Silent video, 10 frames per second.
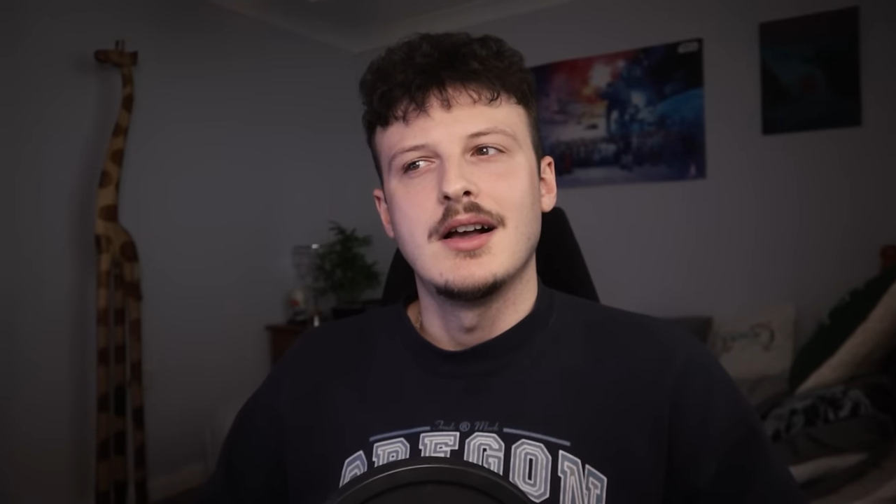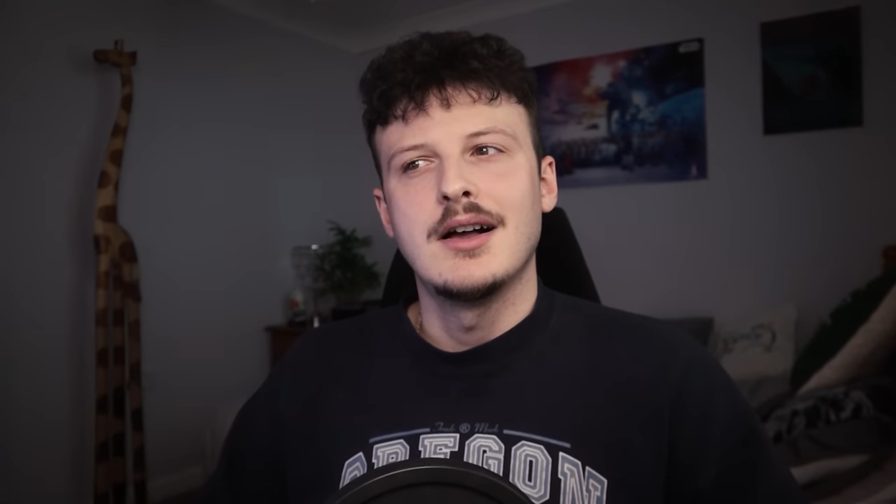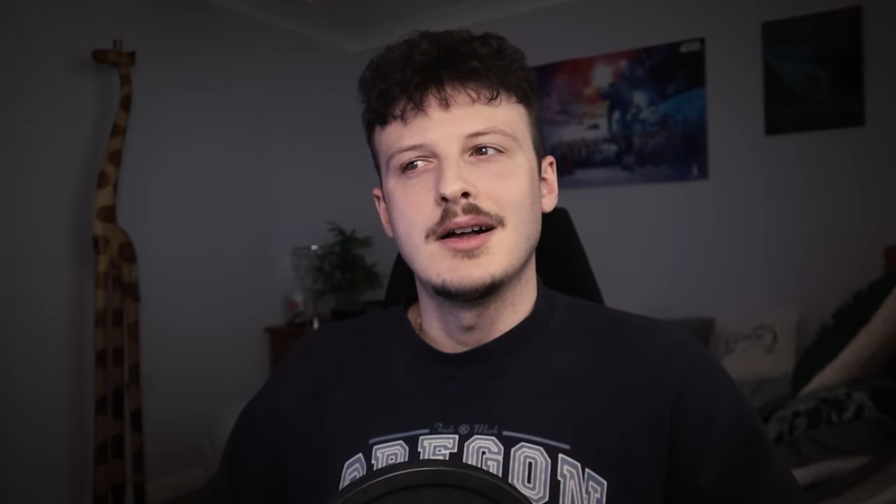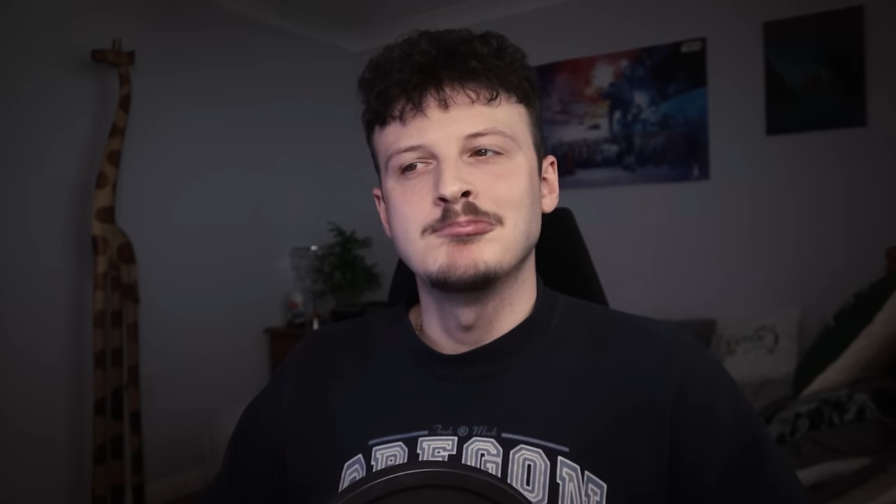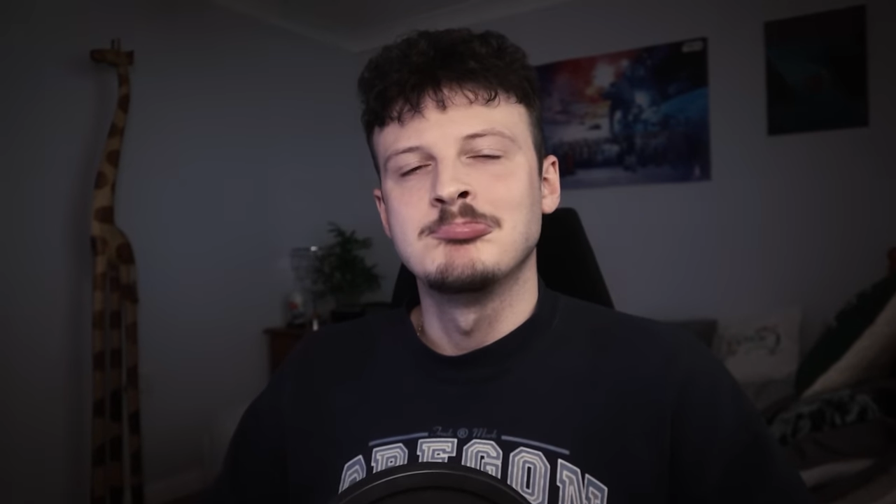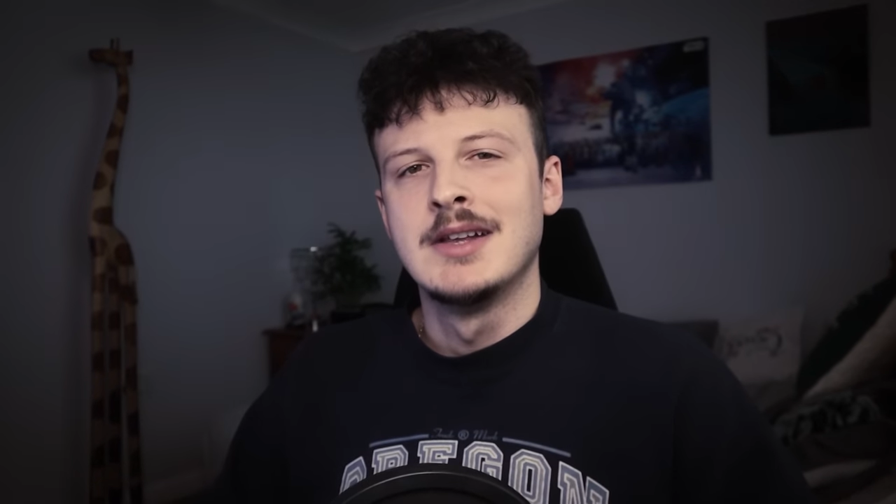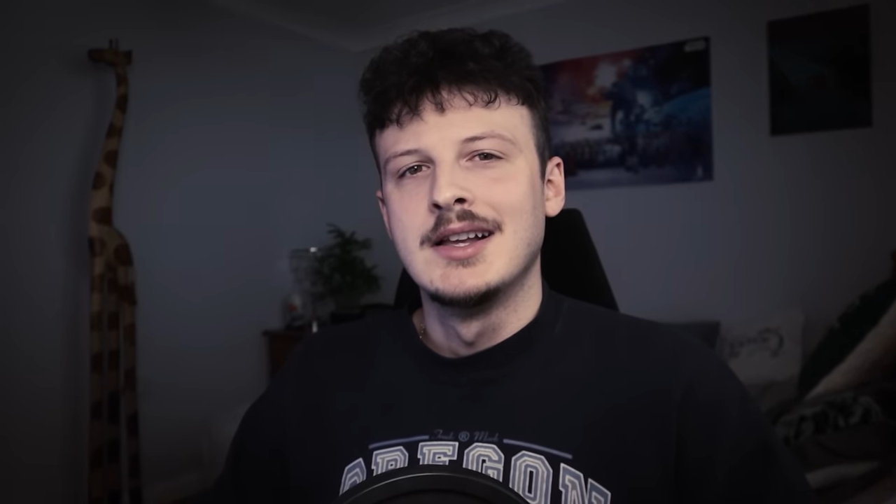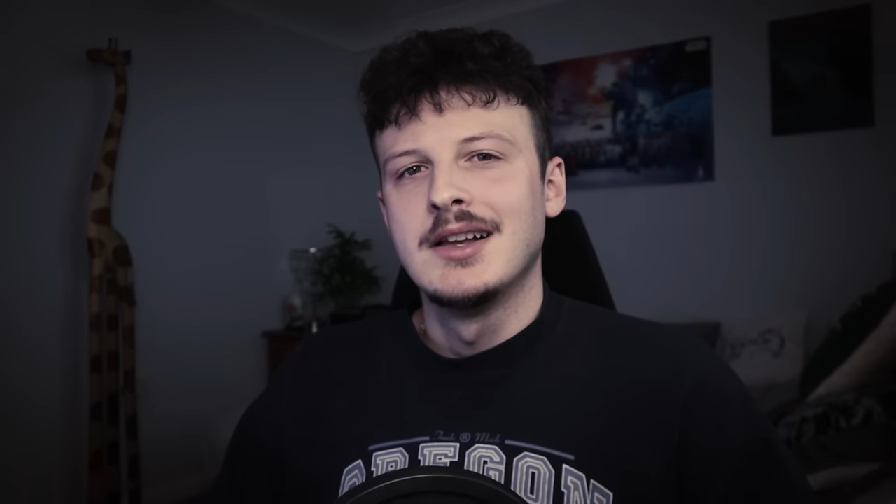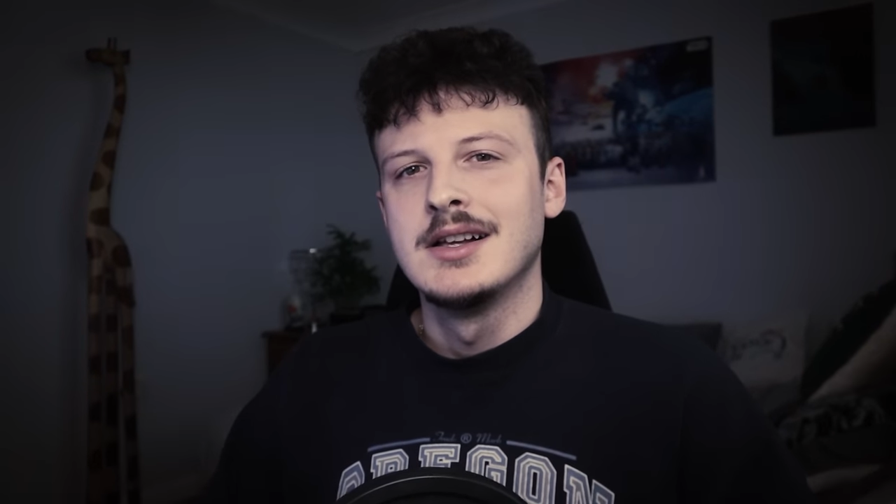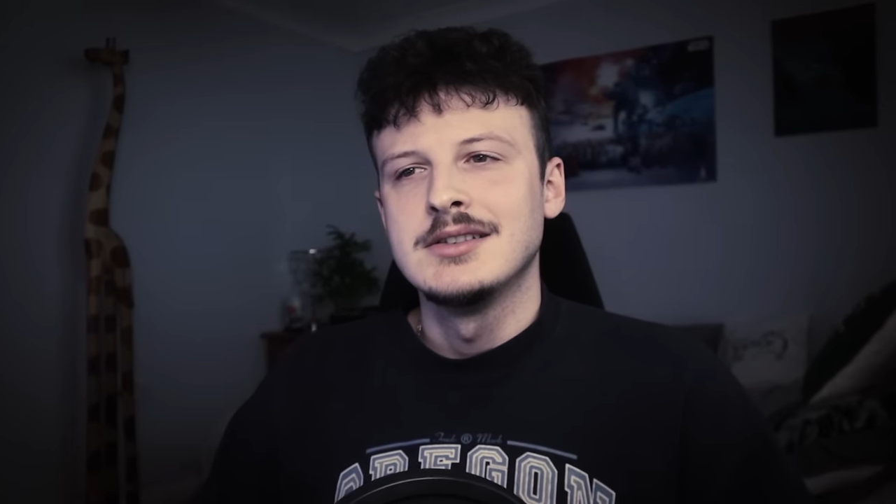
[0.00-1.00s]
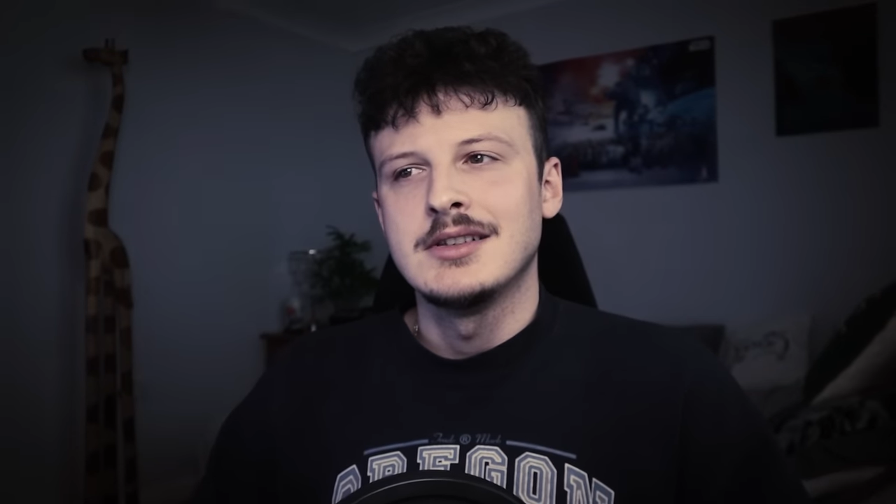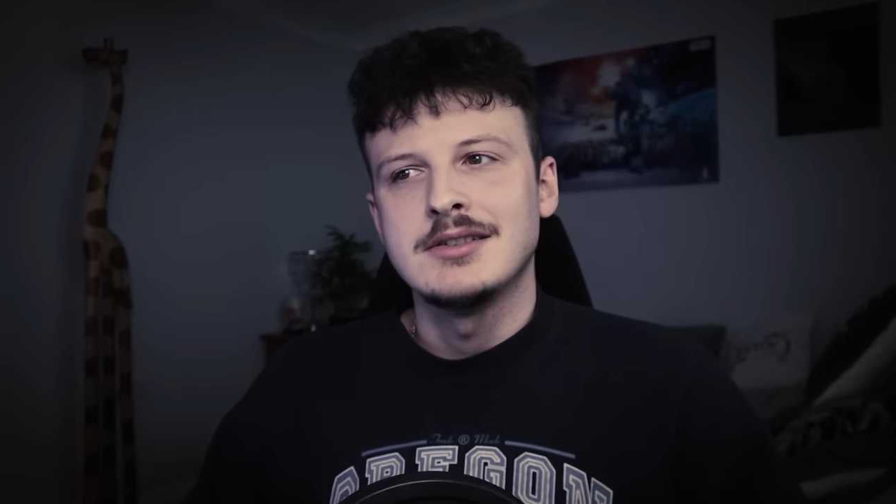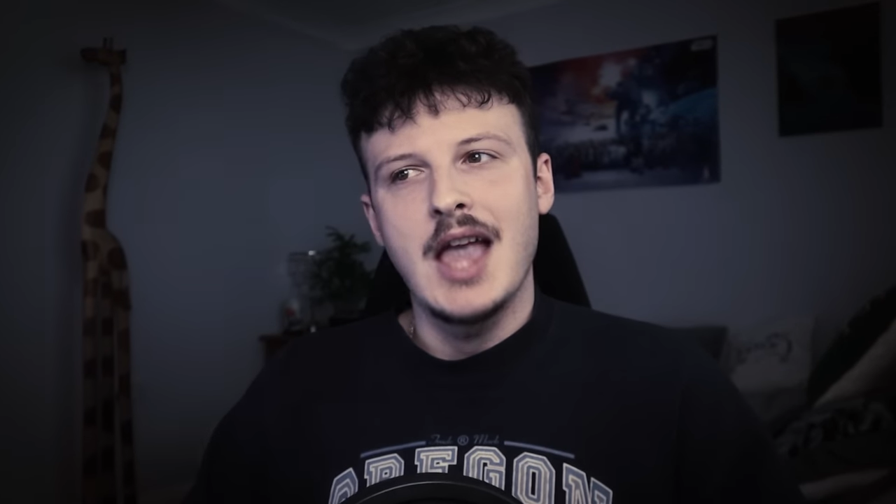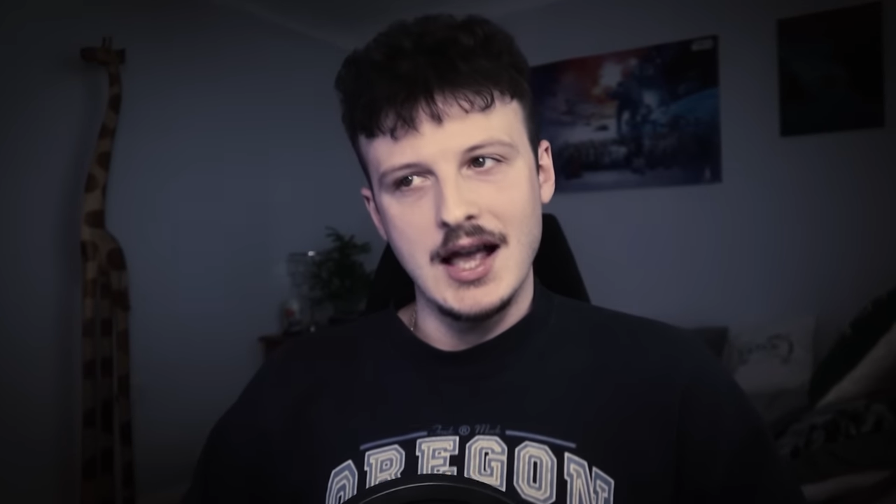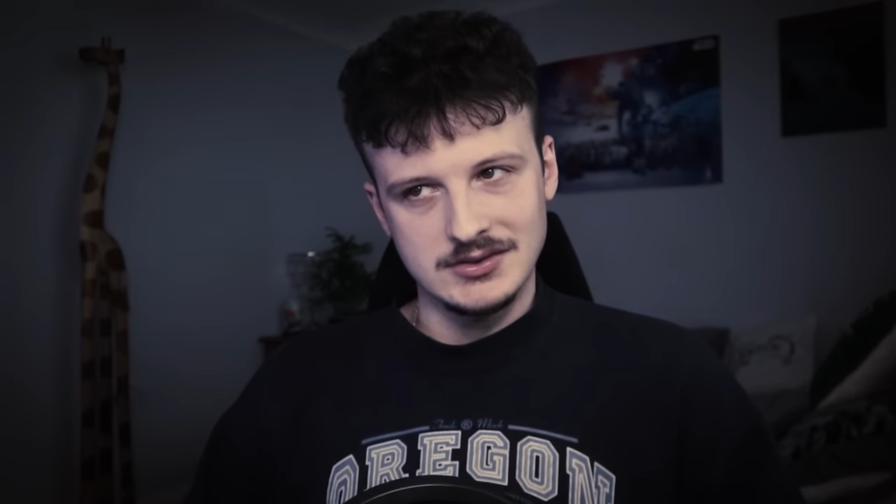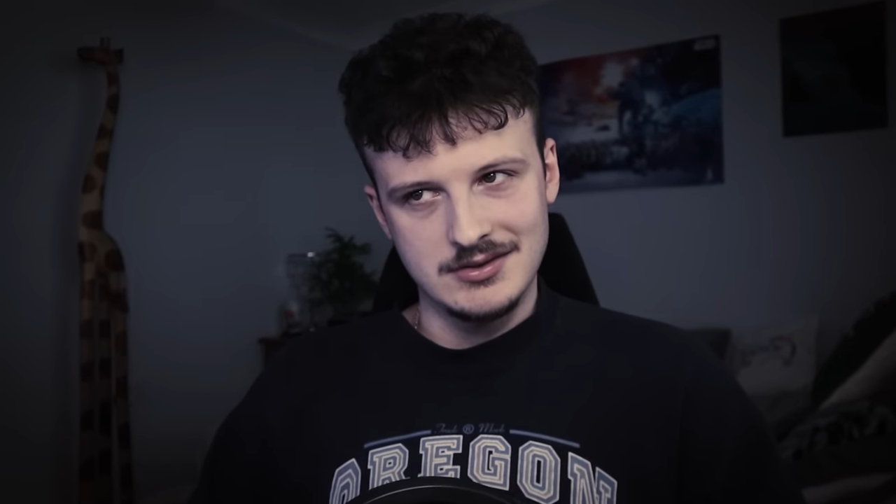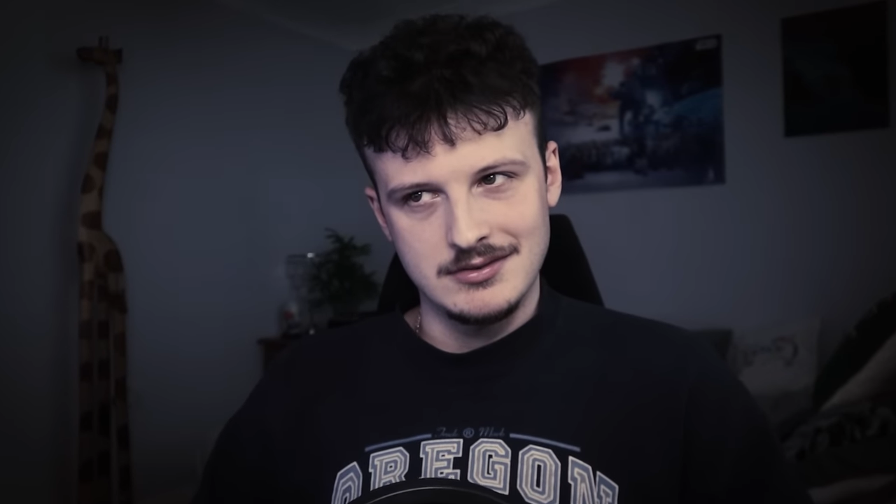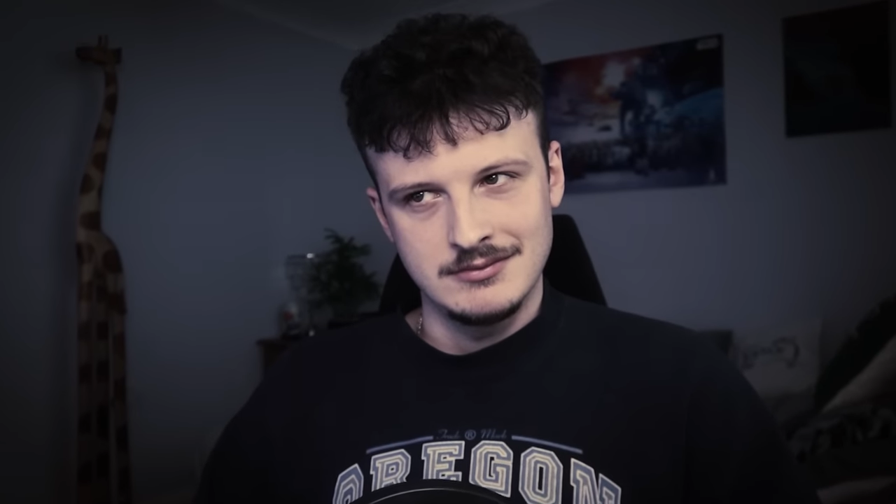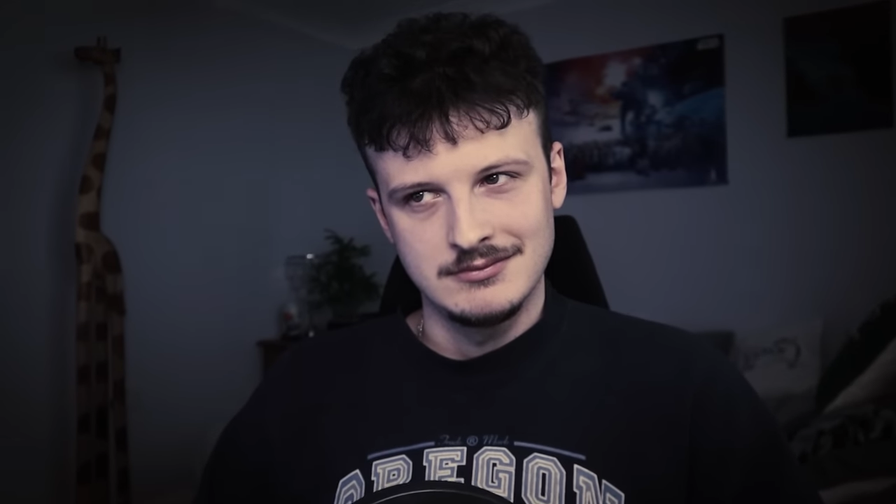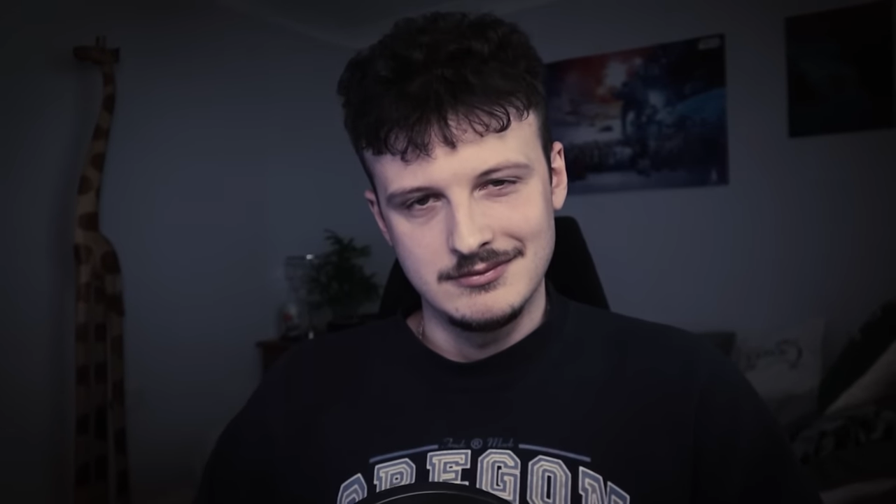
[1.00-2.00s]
Um, yes.